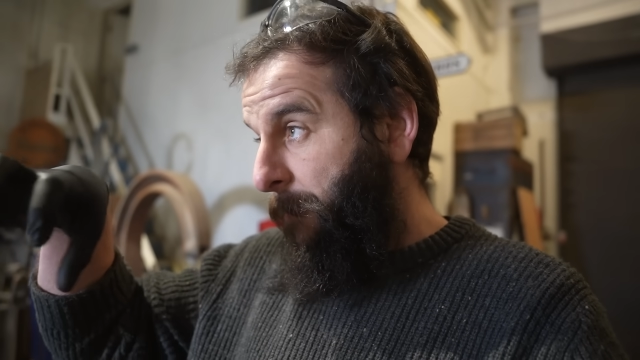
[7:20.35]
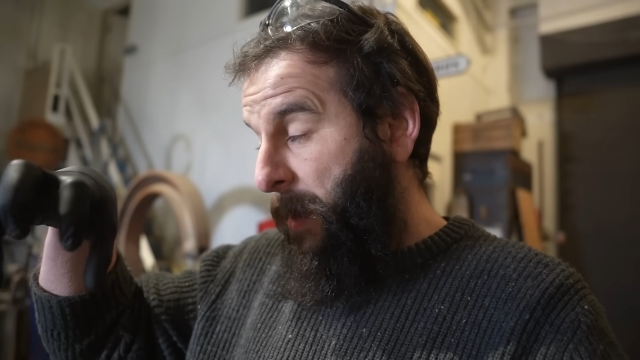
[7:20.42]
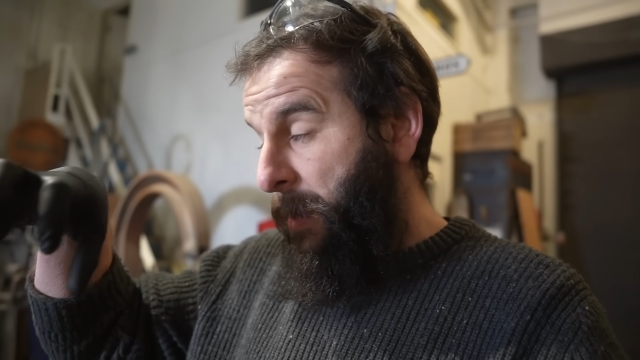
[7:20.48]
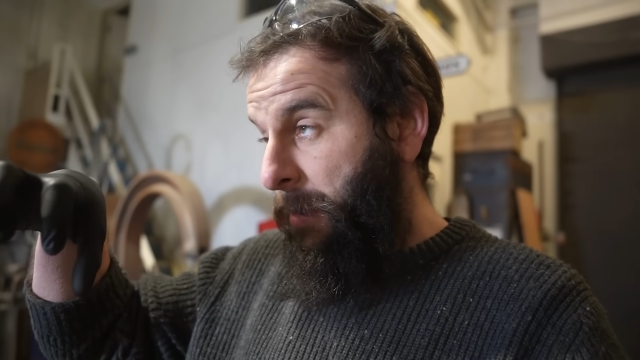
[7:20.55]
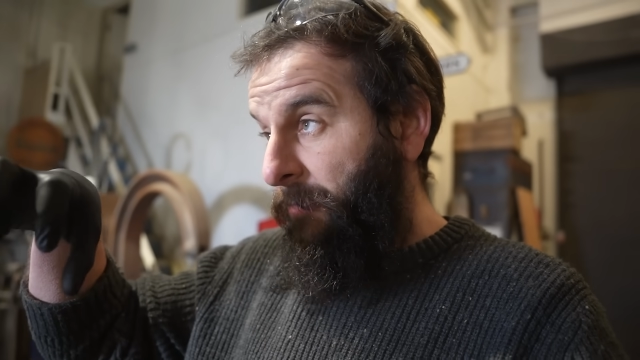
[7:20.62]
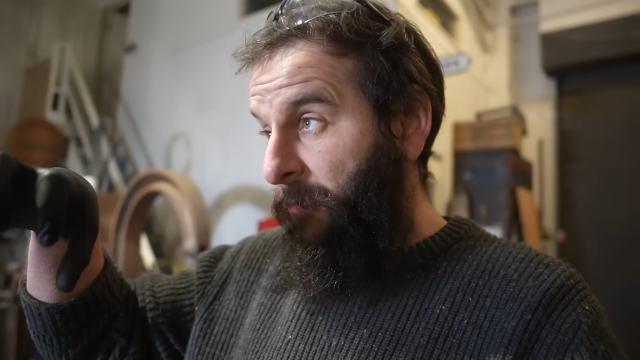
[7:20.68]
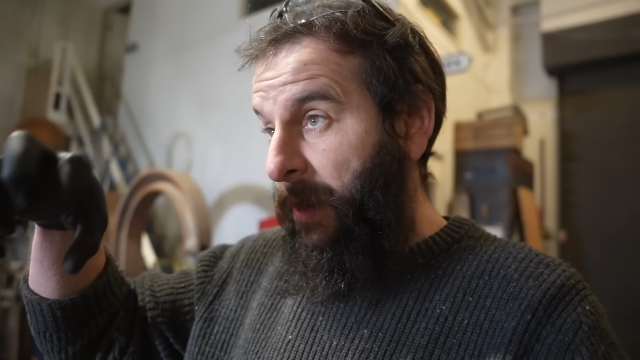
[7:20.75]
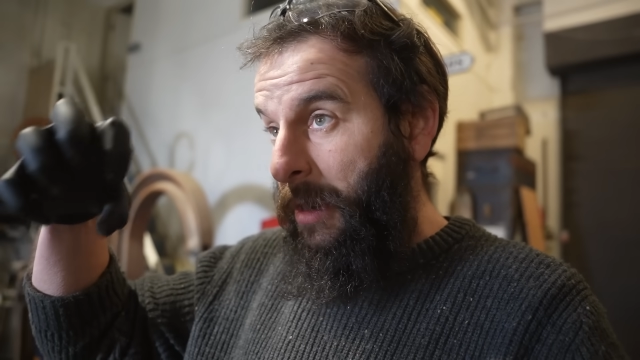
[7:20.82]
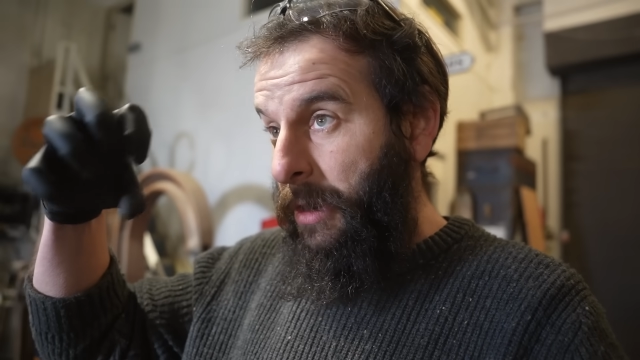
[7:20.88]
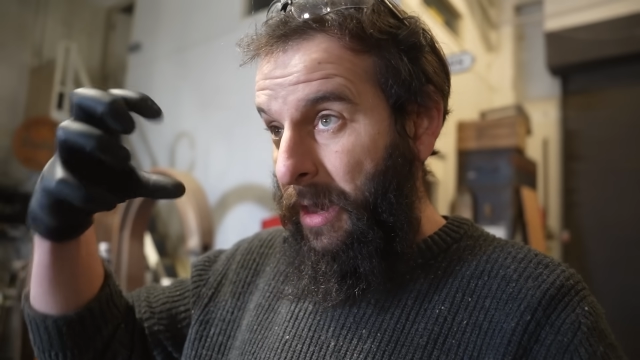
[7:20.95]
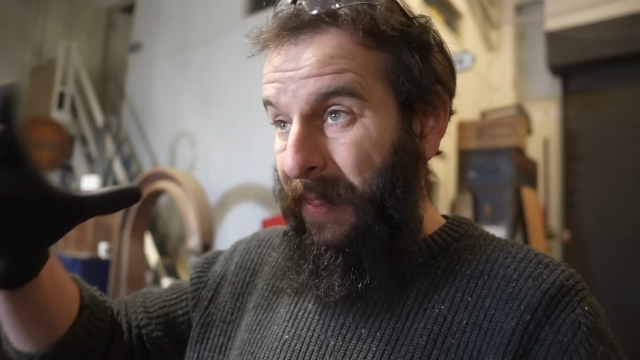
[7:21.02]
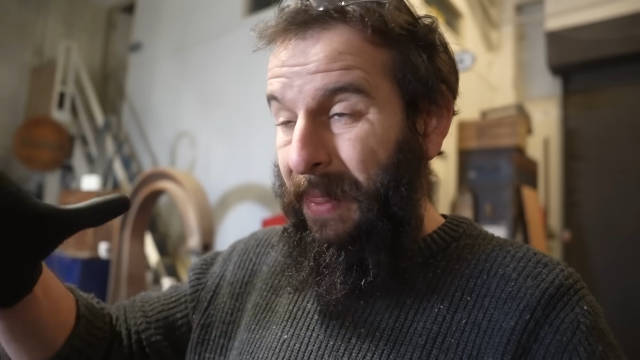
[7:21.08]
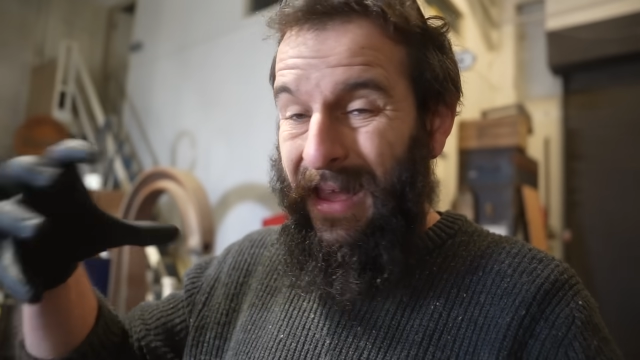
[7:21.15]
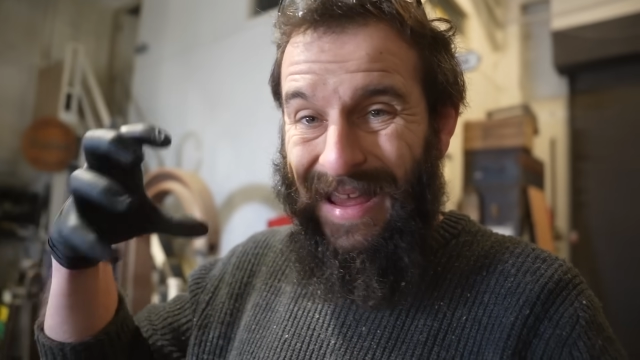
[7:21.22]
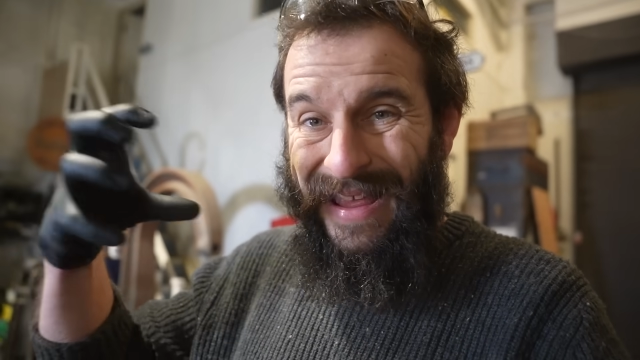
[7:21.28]
piston rings
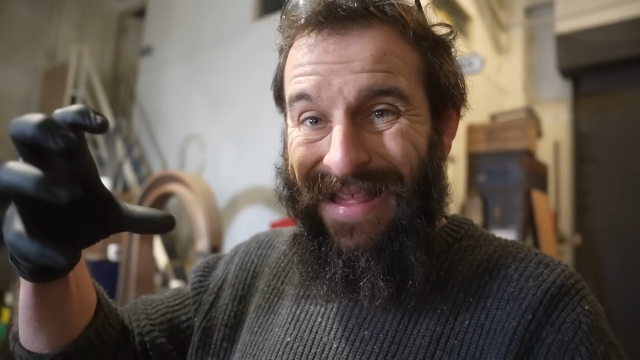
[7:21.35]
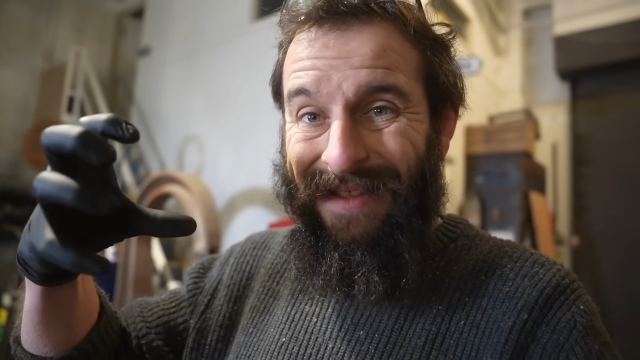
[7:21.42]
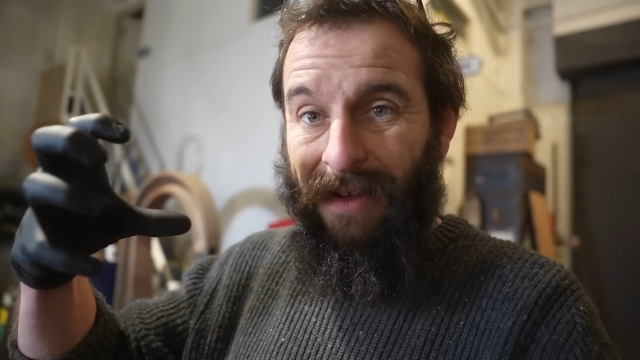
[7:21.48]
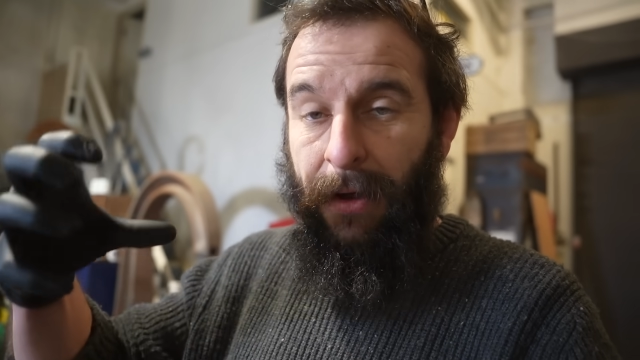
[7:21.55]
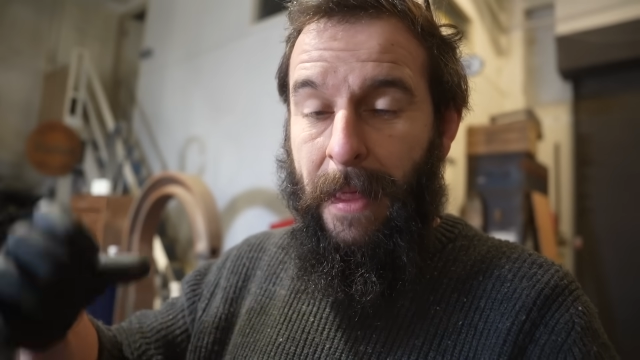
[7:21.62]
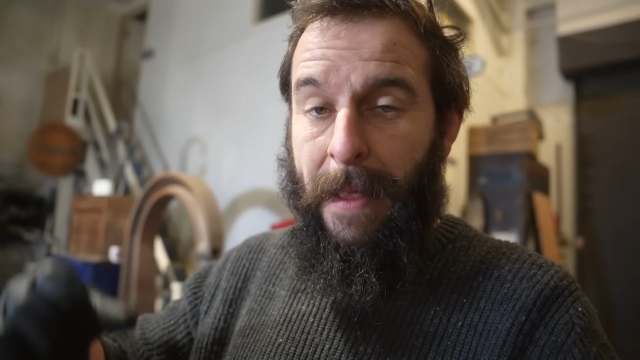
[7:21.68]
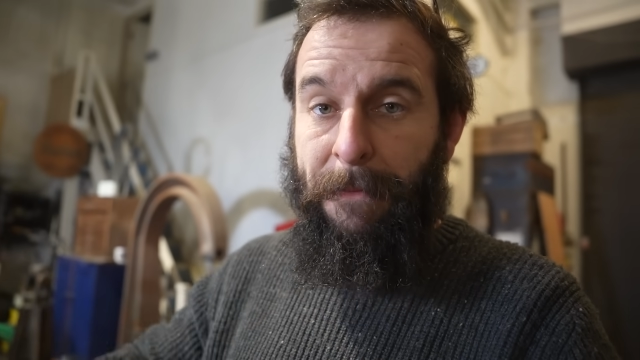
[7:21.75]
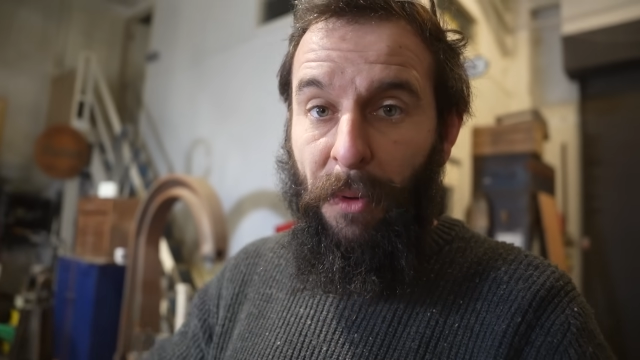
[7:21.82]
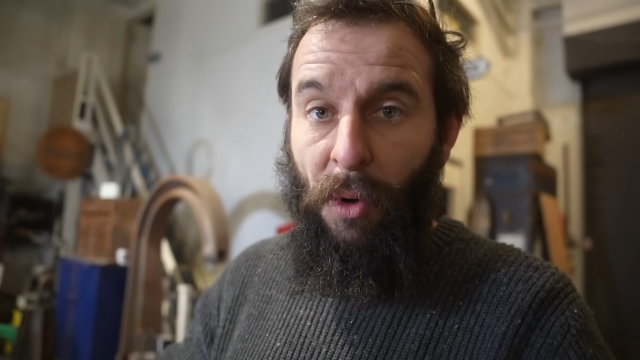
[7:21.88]
and the inside of that